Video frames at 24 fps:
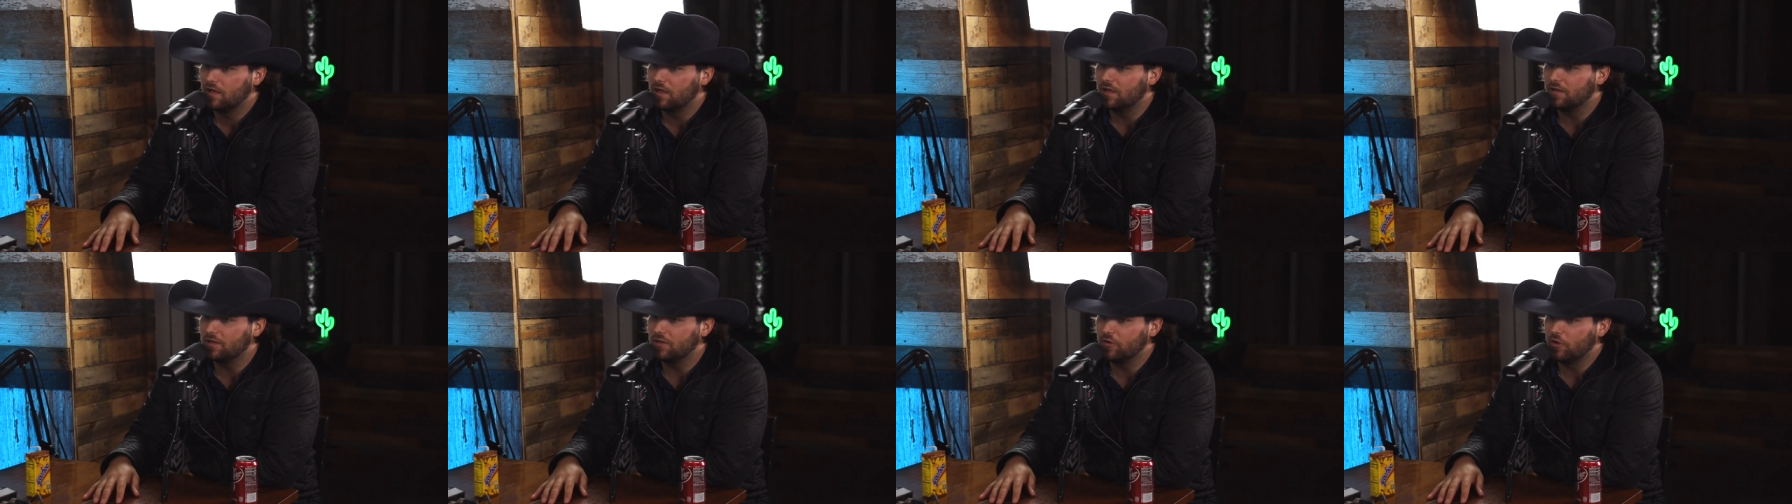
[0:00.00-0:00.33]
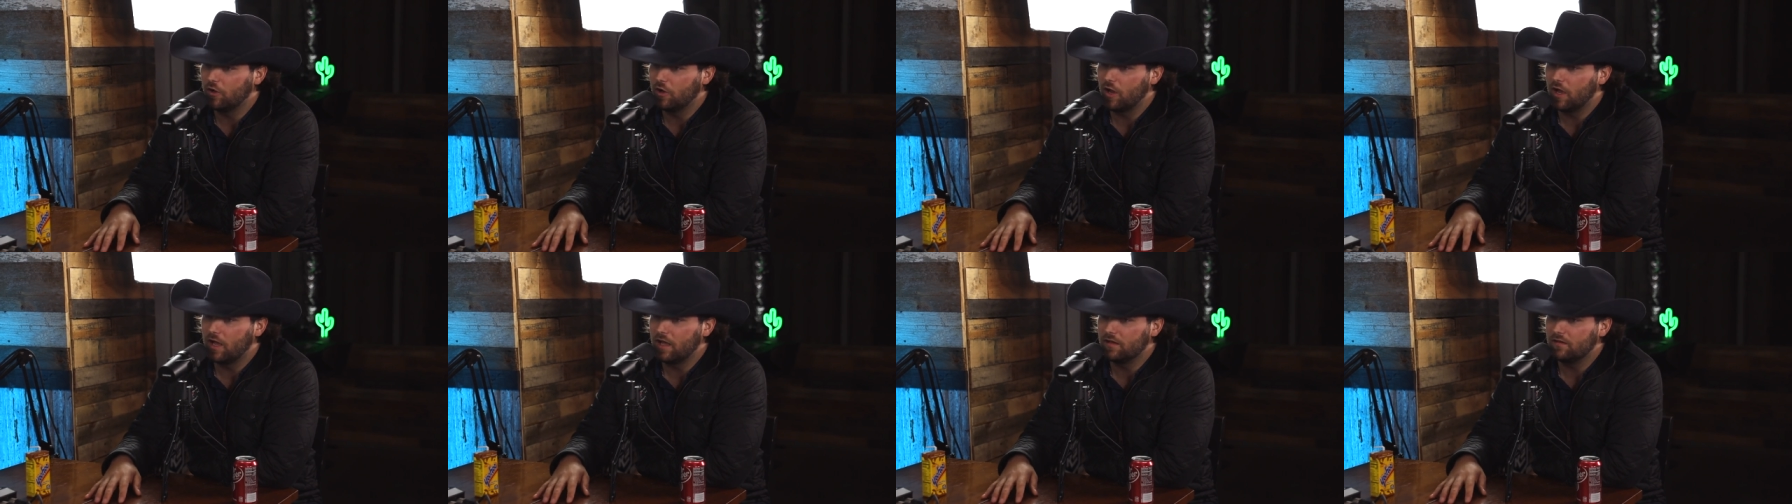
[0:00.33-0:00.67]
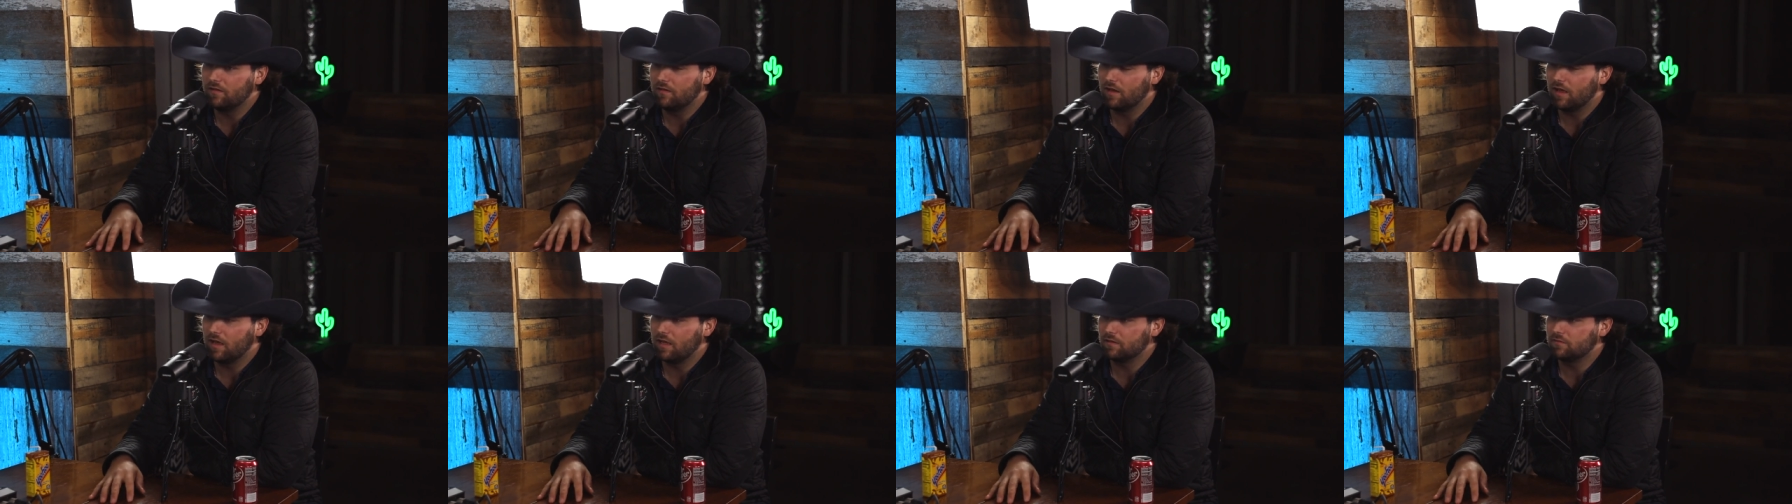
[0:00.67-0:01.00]
you know, I,
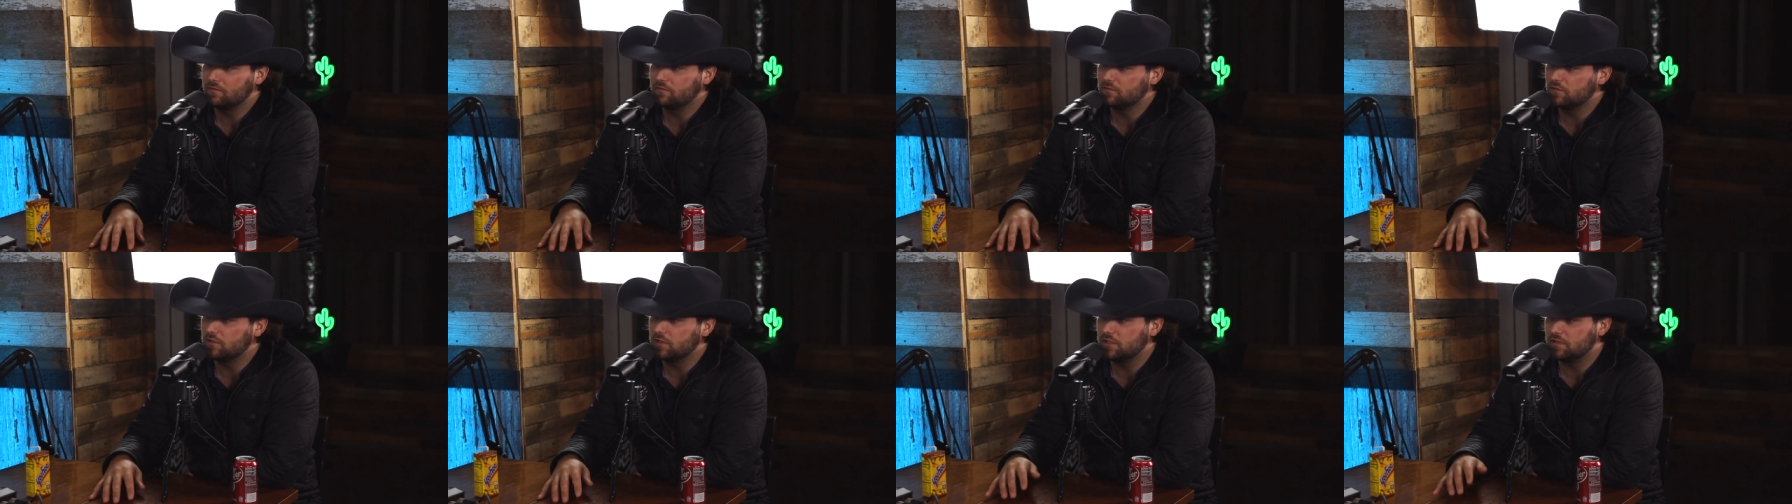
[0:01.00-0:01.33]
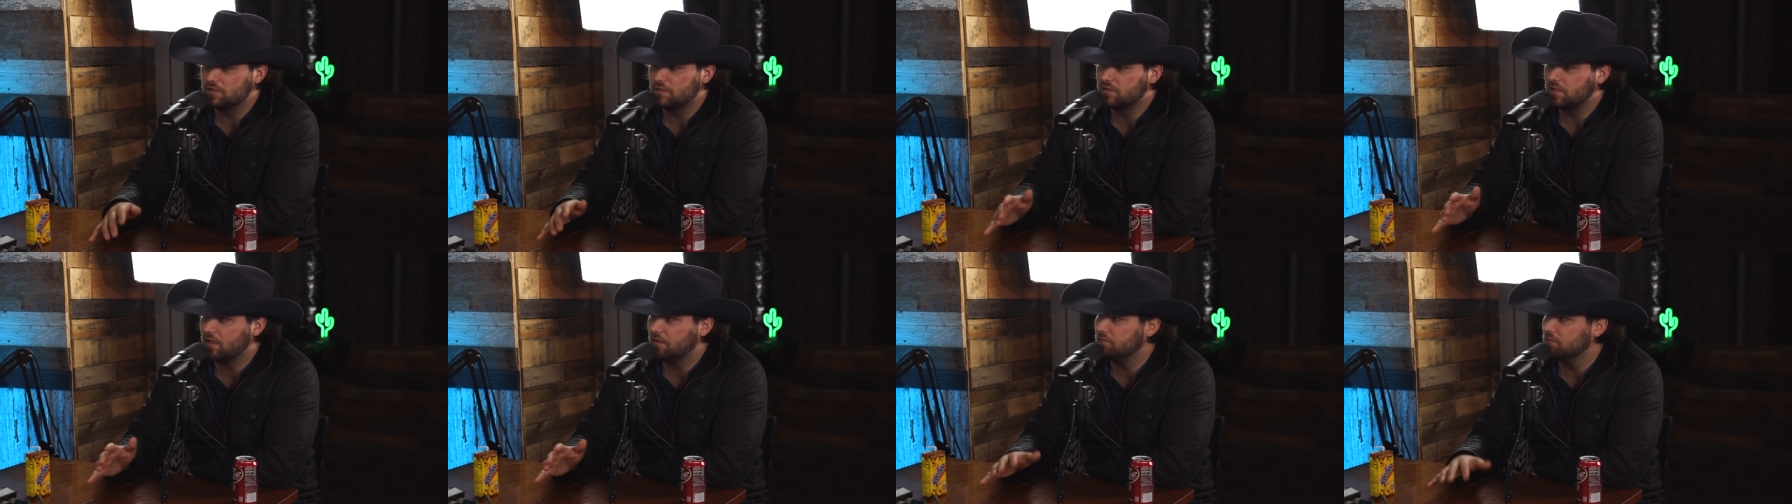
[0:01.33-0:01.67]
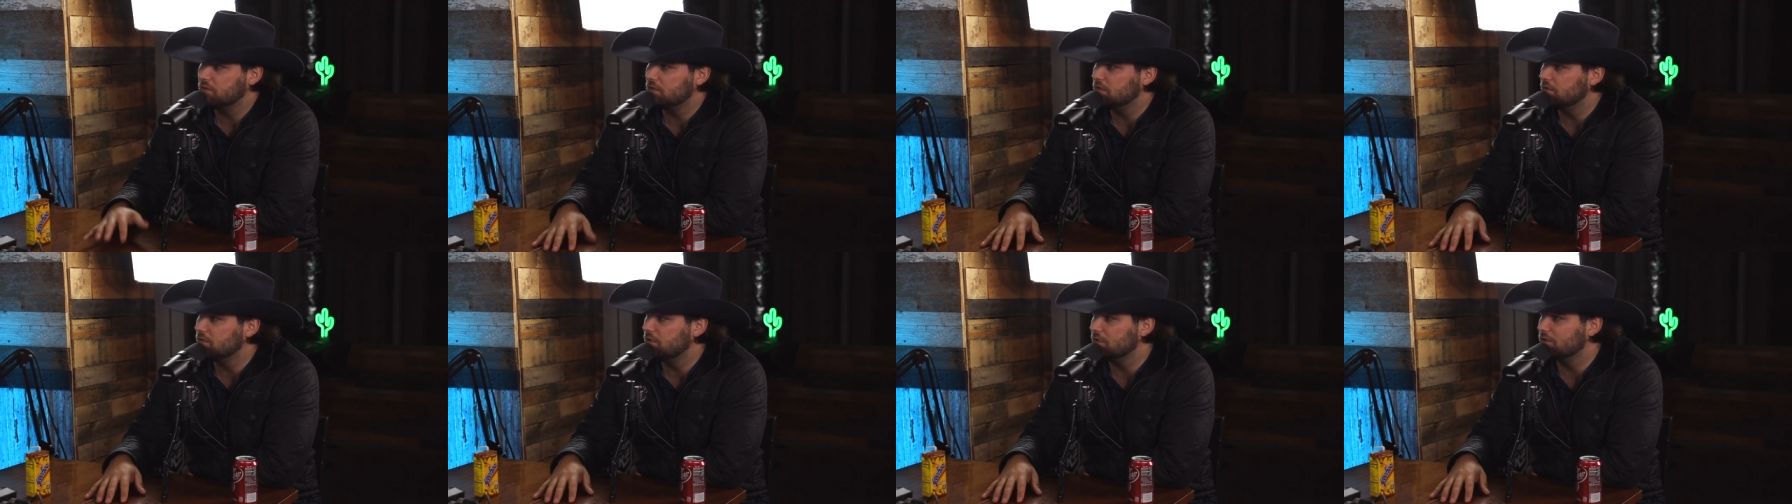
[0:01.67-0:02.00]
I, she's
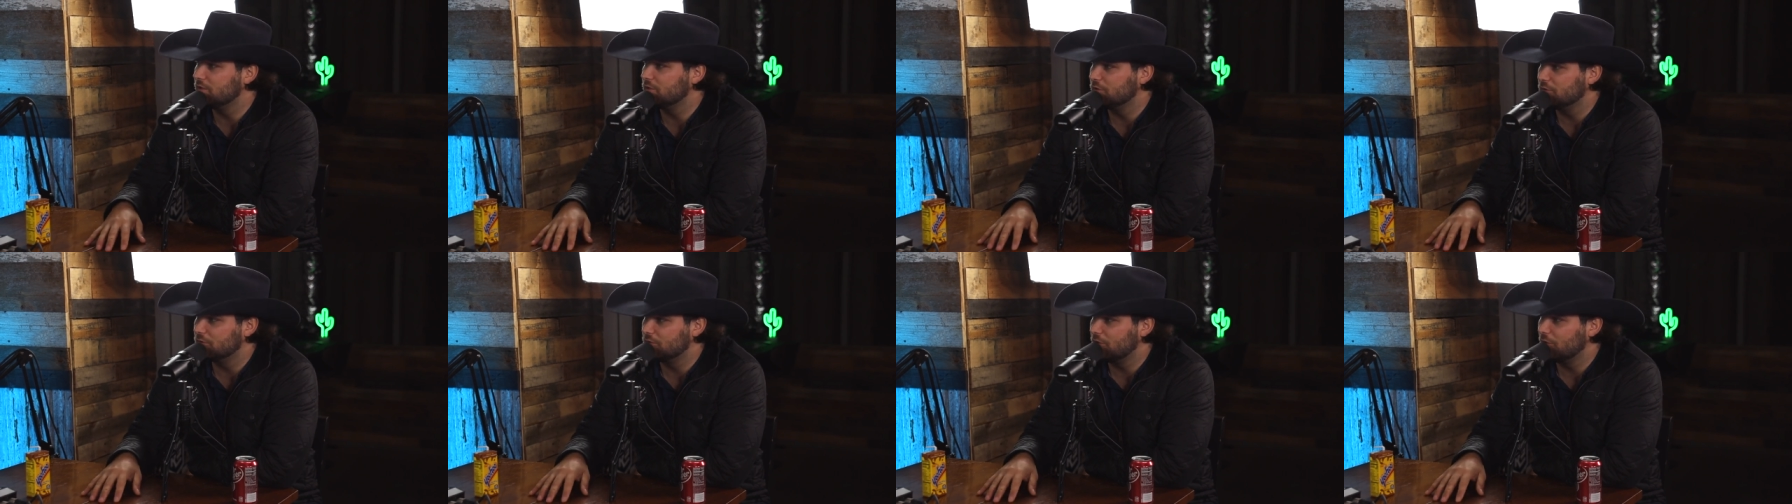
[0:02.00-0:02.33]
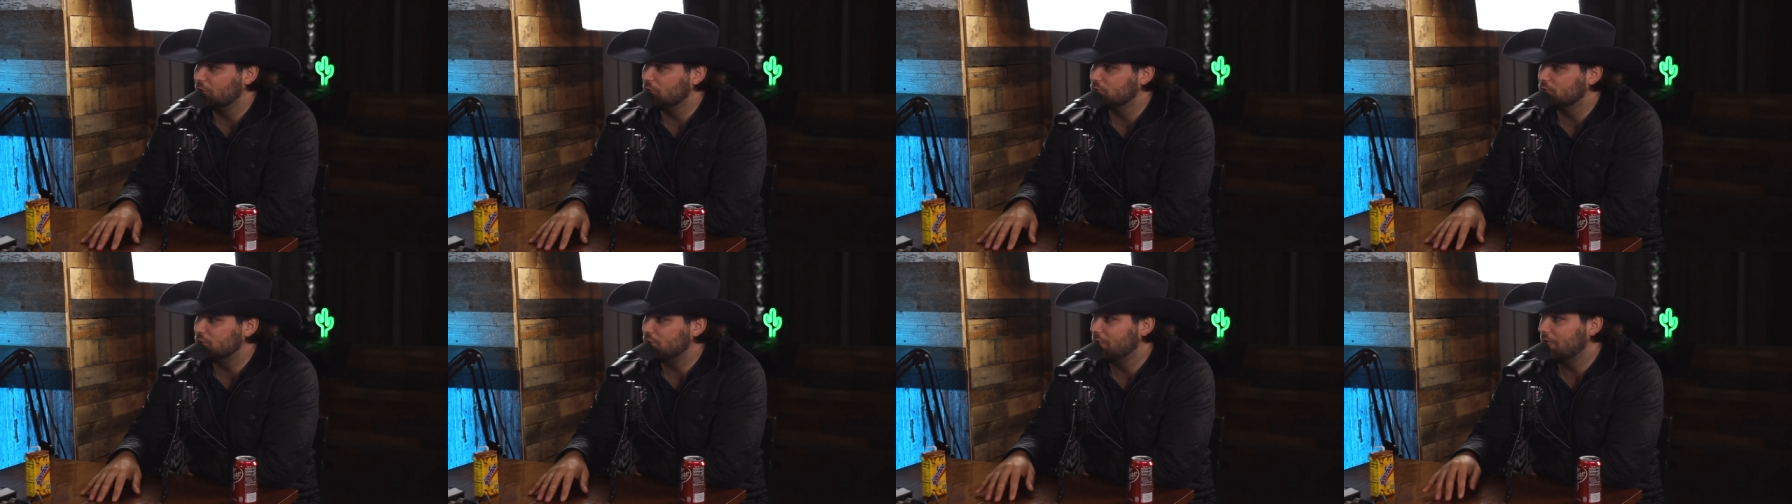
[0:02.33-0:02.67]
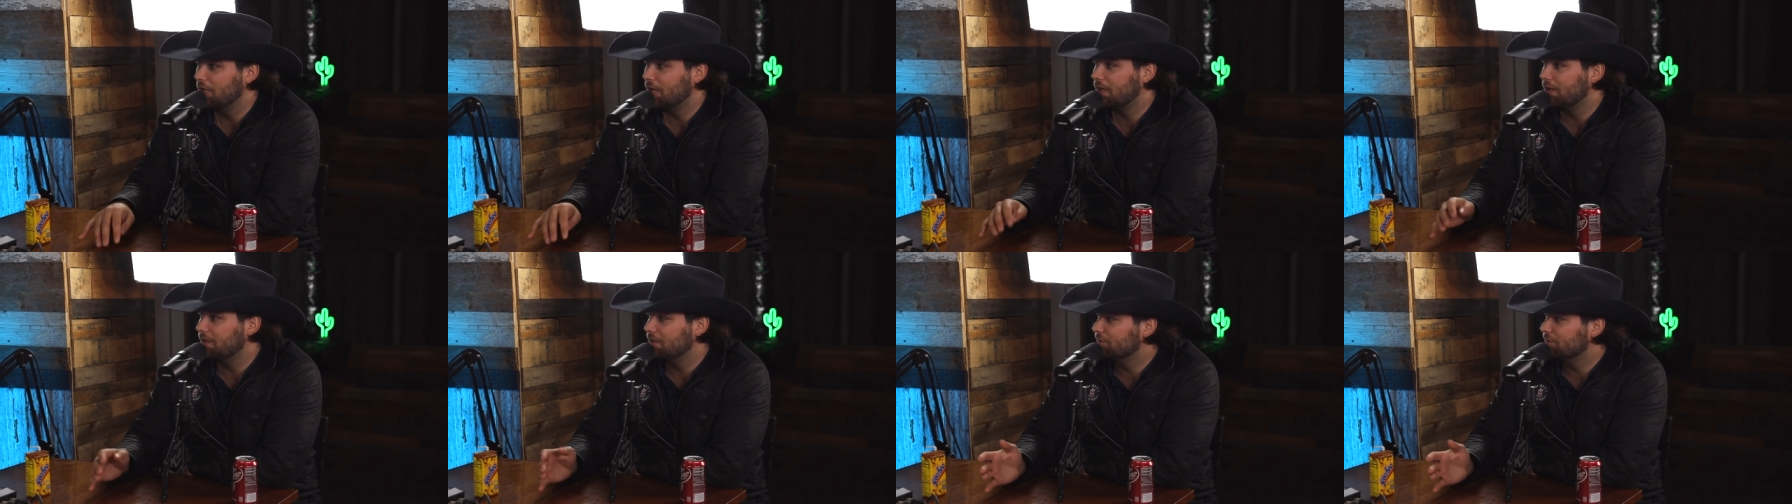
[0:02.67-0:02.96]
seventy-six years old. She got